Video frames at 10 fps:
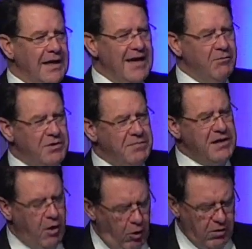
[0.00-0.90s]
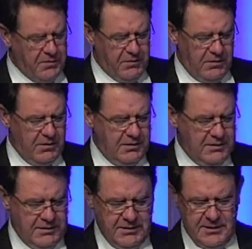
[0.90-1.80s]
It would be horrible
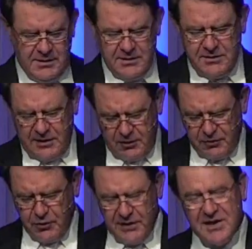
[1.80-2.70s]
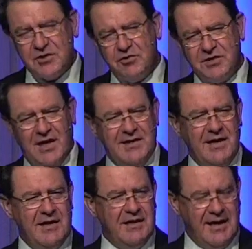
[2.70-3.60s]
to go through an Easter
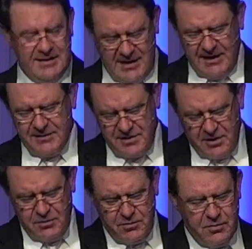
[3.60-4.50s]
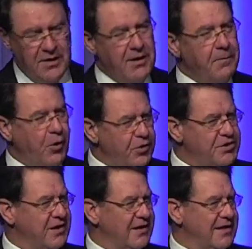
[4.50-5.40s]
Sunday and not know
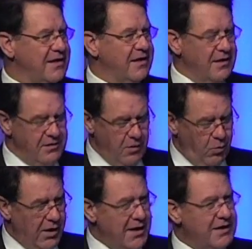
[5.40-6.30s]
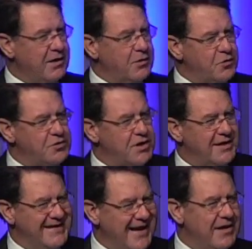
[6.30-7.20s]
personally the one whose
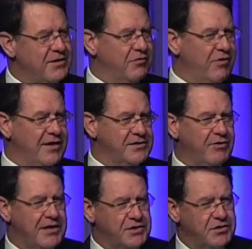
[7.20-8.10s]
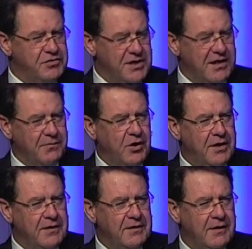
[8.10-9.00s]
death and resurrection you
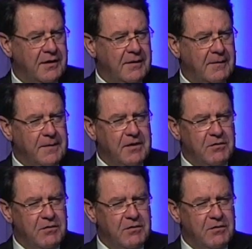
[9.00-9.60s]
celebrate. Do